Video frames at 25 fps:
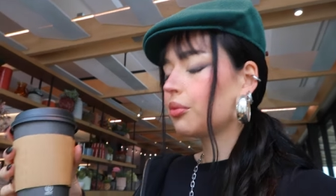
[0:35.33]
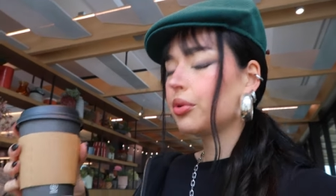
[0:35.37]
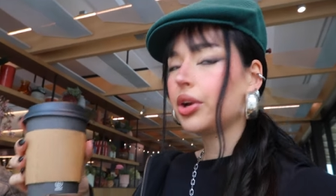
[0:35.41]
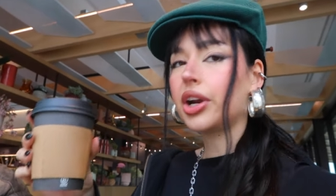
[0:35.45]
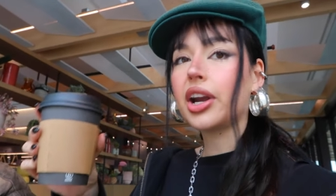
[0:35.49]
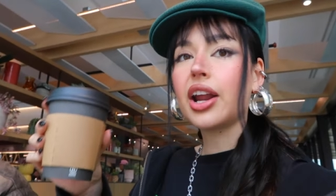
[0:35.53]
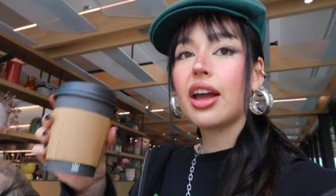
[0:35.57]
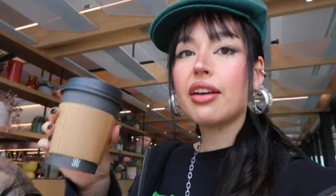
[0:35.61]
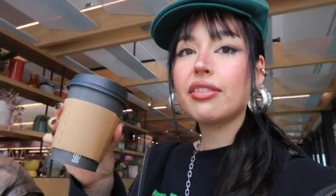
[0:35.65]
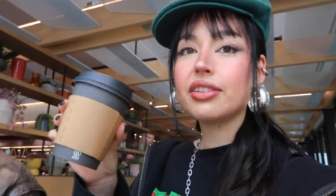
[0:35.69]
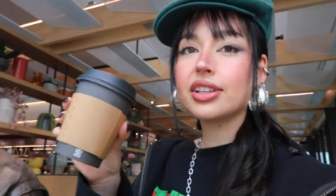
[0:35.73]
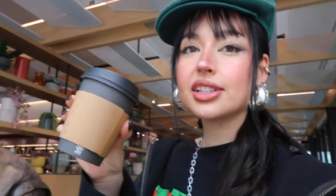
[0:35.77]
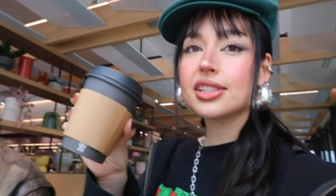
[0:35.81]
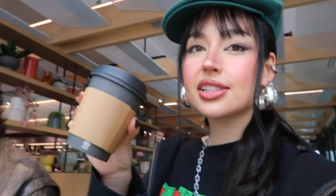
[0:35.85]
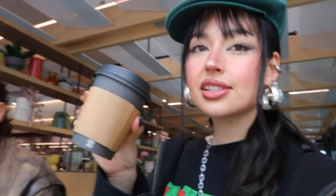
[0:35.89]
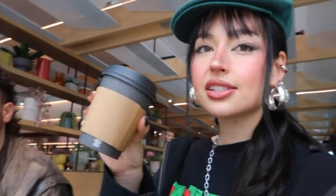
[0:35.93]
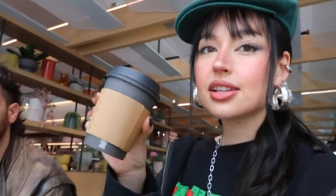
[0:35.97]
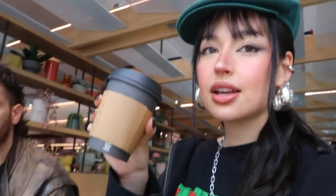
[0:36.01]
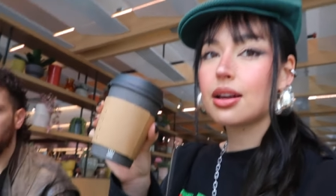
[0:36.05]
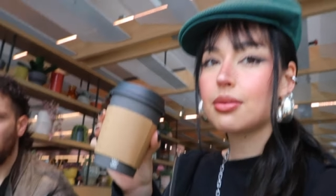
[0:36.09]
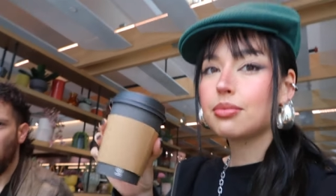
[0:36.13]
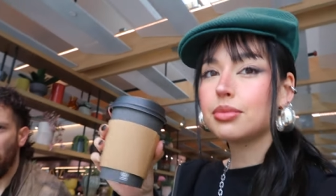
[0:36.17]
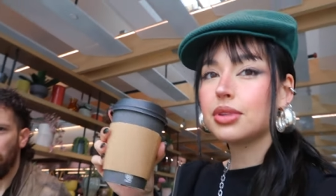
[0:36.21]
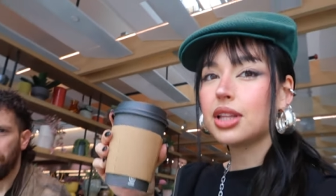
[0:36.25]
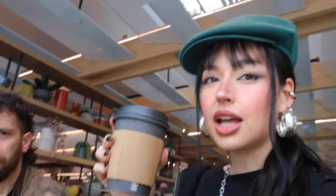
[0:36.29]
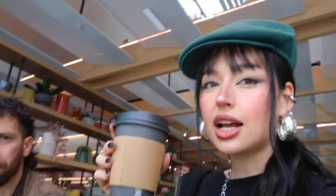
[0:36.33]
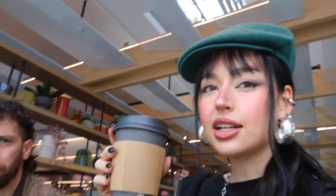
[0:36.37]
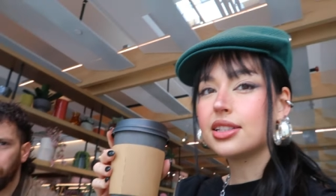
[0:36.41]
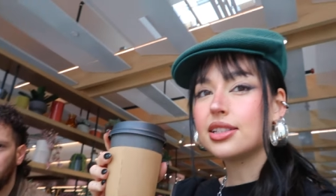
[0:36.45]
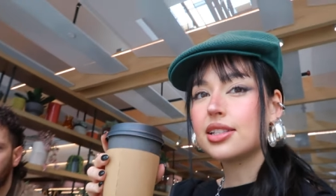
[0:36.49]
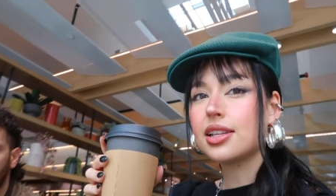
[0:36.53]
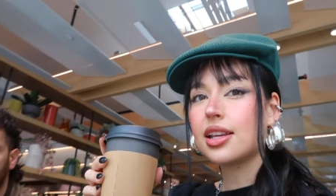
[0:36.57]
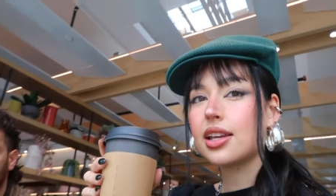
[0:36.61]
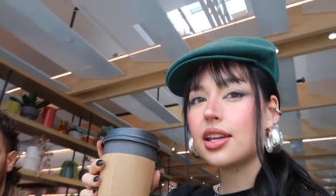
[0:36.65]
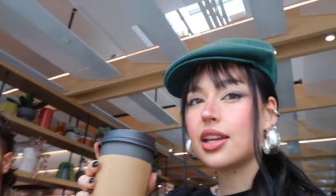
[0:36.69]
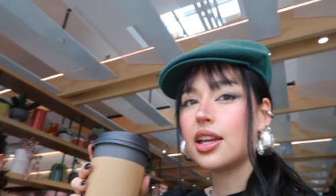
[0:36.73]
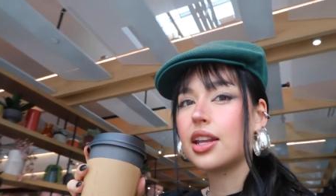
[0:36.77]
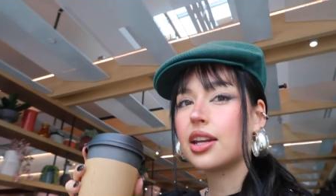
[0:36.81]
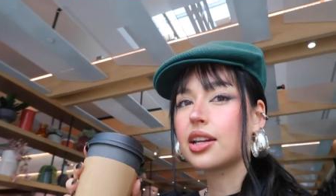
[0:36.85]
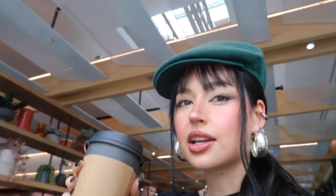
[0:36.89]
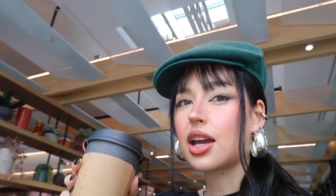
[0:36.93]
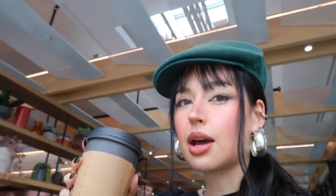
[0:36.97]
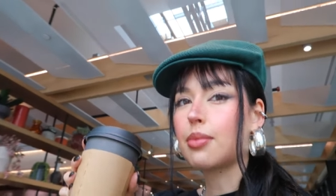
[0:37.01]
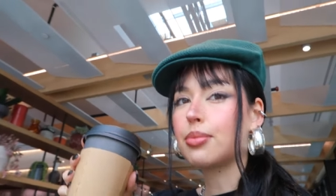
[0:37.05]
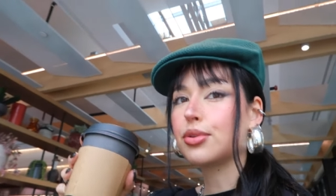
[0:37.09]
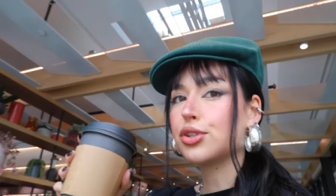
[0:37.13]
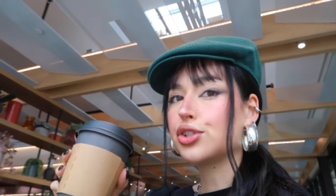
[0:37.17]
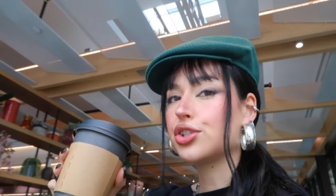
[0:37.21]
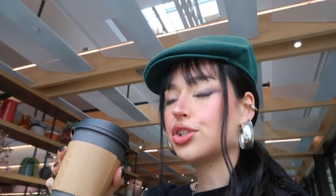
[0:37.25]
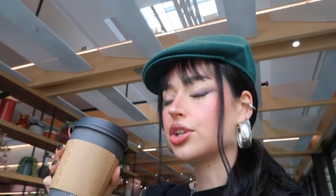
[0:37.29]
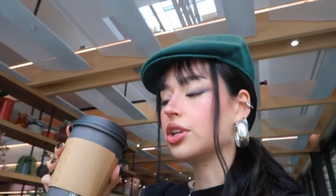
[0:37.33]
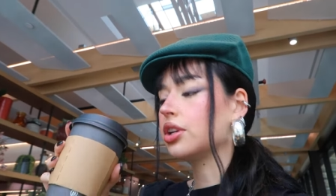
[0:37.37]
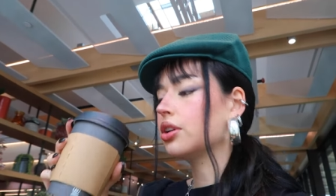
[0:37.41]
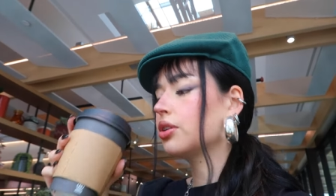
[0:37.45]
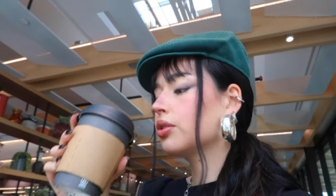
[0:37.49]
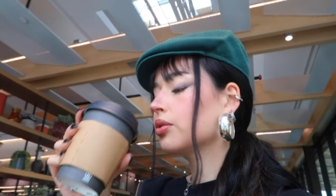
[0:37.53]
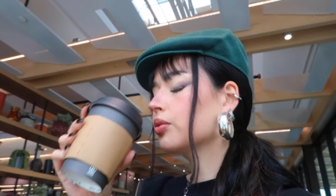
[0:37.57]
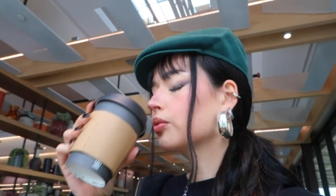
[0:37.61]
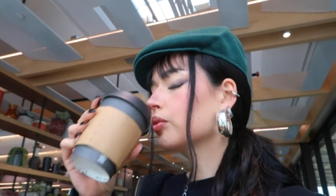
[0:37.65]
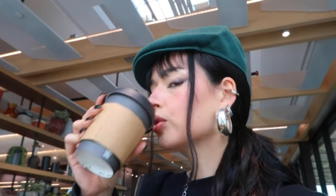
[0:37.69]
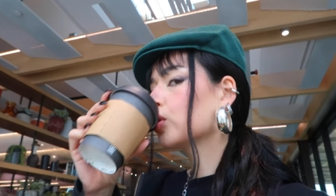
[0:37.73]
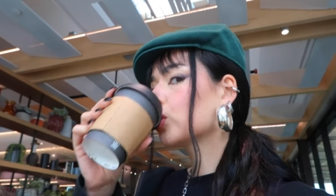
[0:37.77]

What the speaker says: We are having some latte and cappuccino